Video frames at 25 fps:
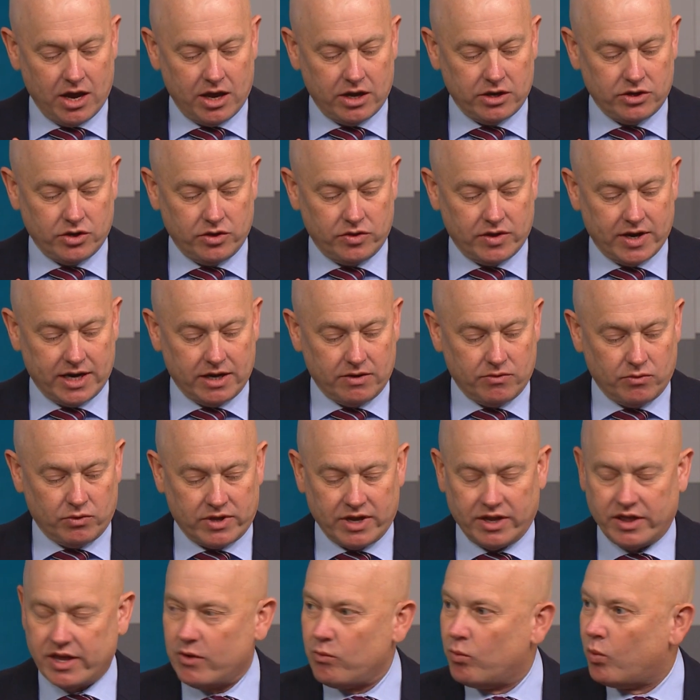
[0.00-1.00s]
Do they do
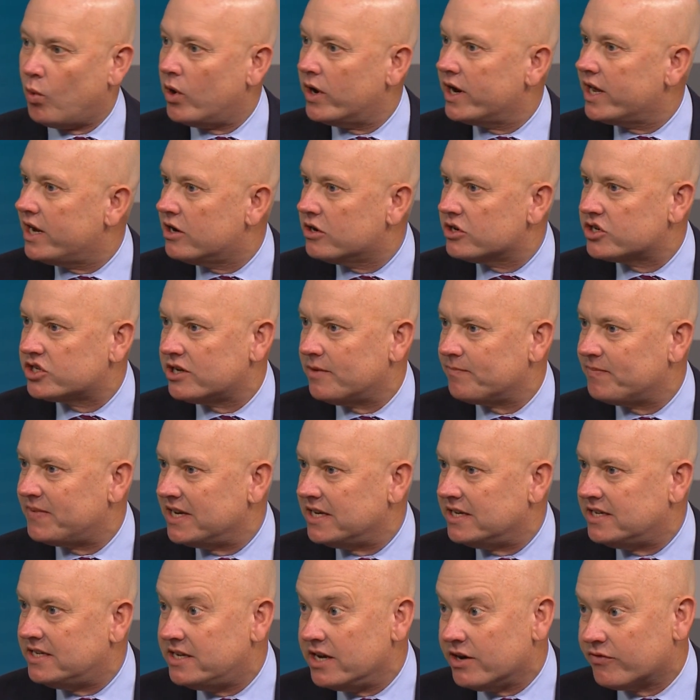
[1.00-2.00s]
they want to hear
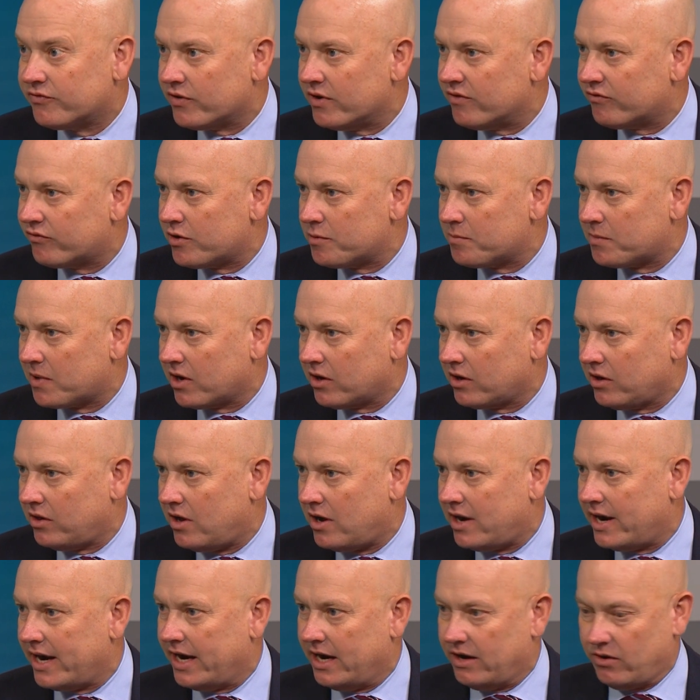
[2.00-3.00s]
something different from our
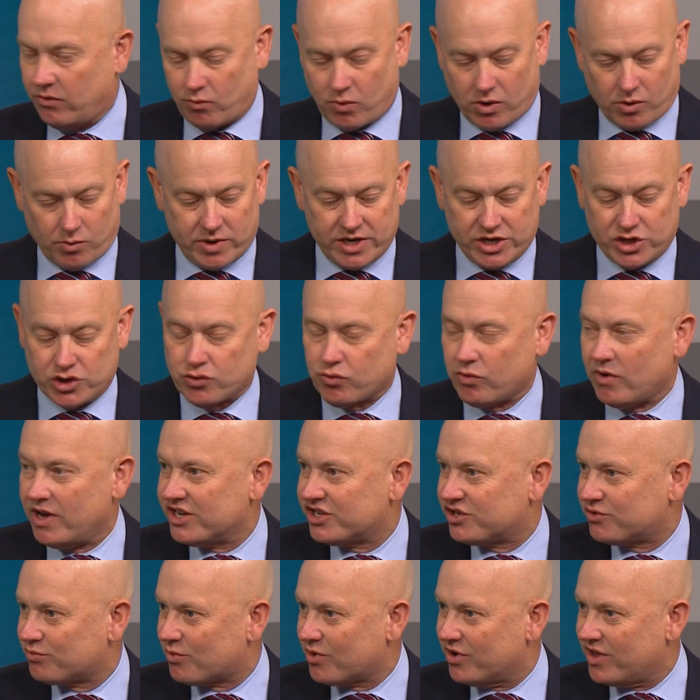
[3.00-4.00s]
client? Where we
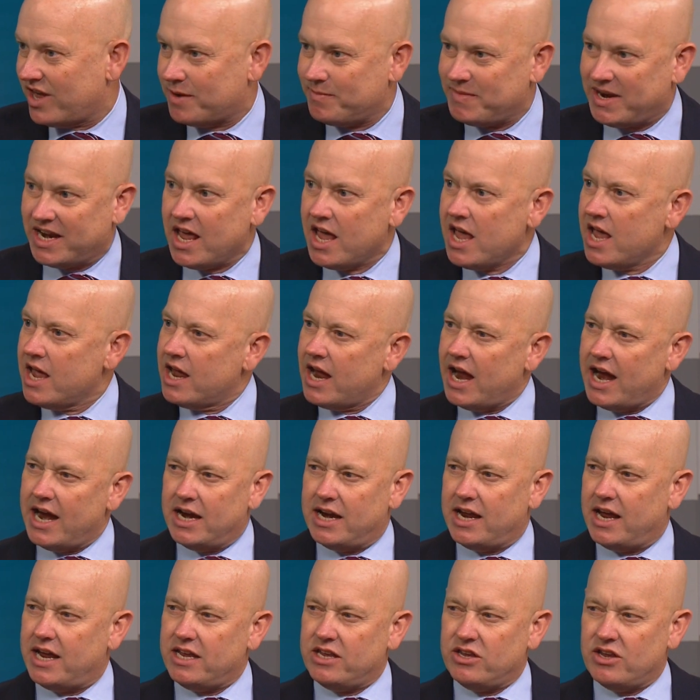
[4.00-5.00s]
trustworthy? I mean, and
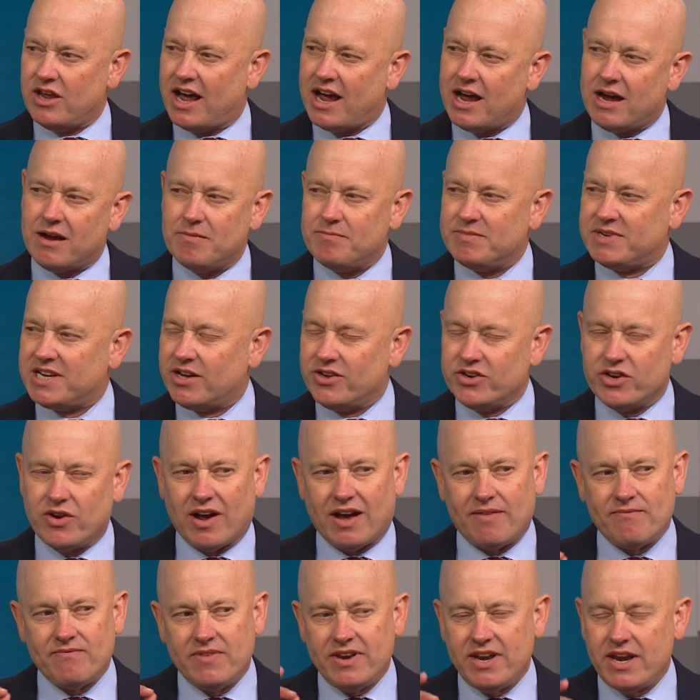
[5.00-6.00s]
I'm telling you,
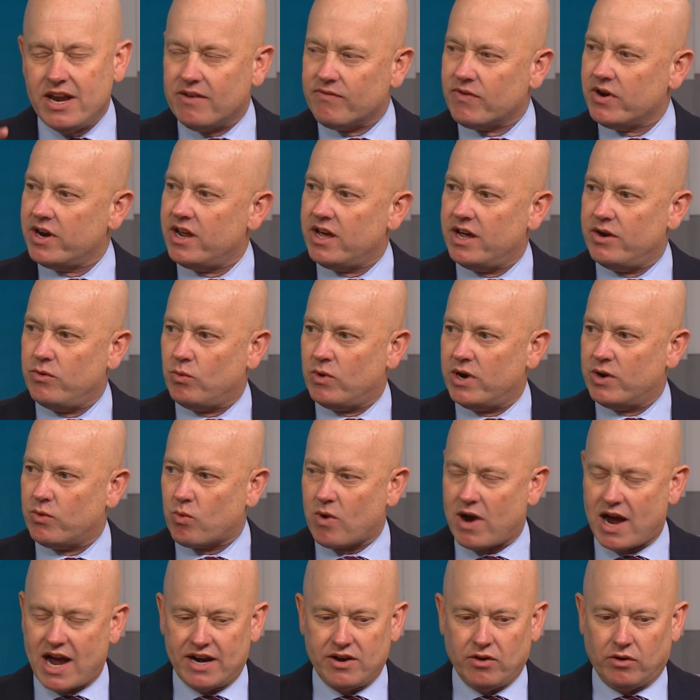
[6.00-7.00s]
I've never done one
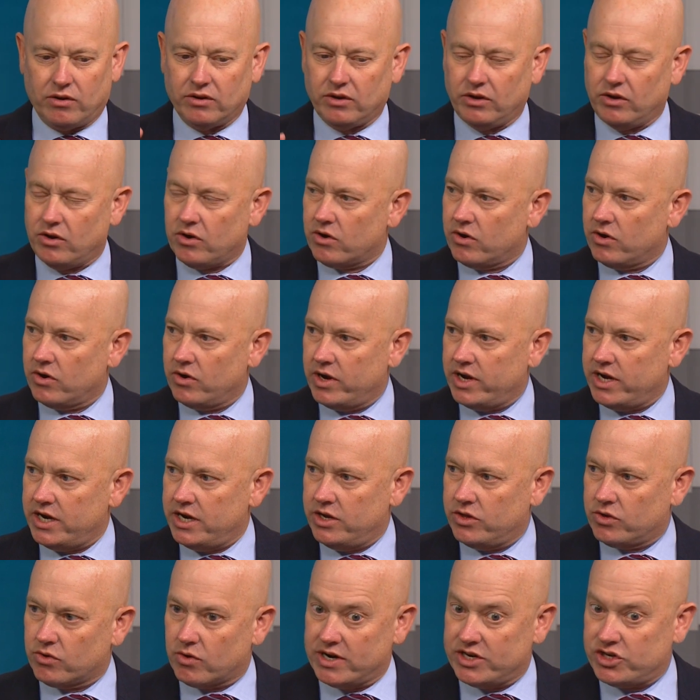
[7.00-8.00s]
where I don't learn
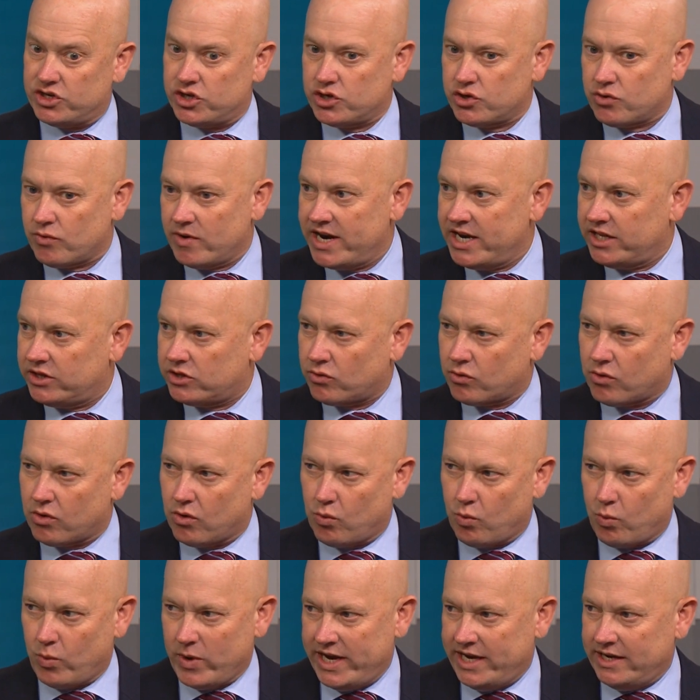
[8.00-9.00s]
either a strength or a
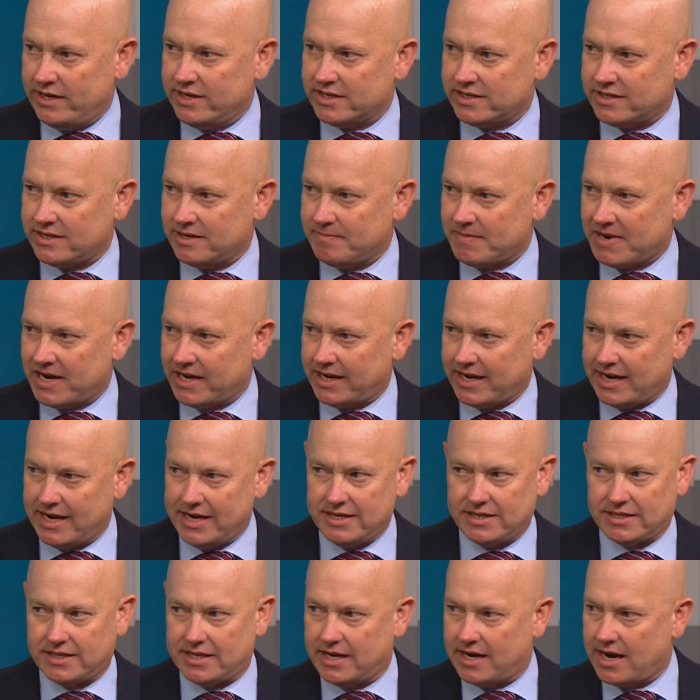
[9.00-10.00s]
weakness in my
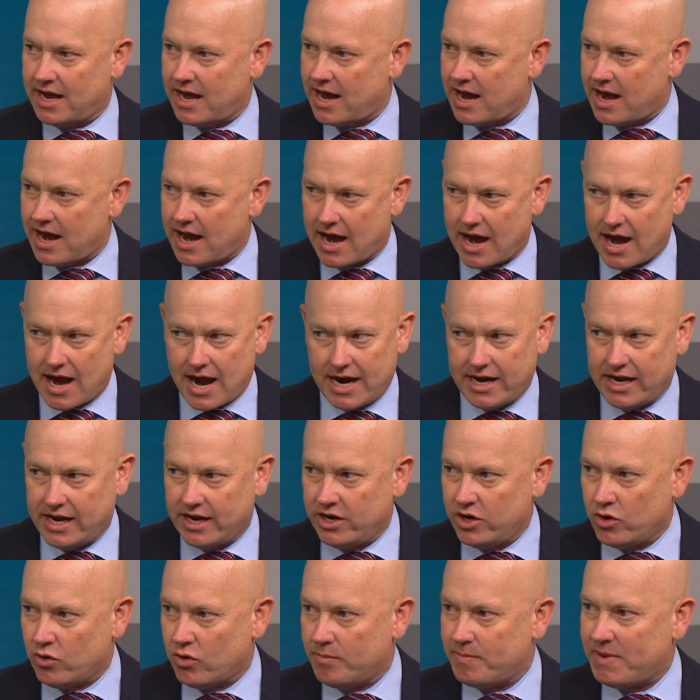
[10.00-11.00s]
case that I didn't
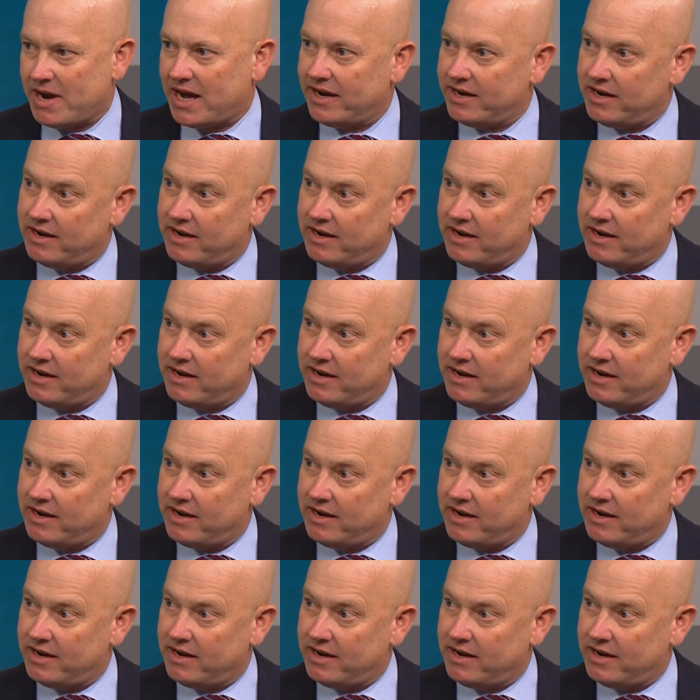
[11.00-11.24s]
know about.